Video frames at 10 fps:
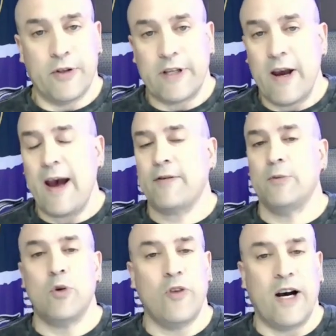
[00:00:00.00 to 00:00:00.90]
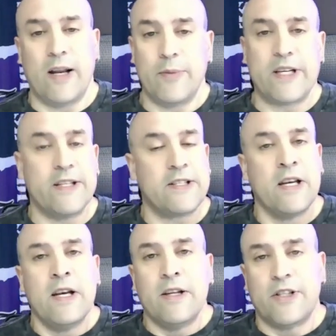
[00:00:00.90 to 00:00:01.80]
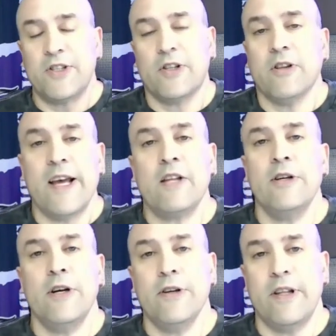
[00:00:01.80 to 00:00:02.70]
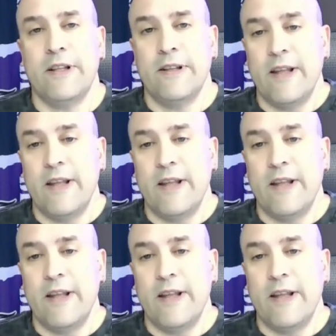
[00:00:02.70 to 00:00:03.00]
You have to move on, because just the likelihood that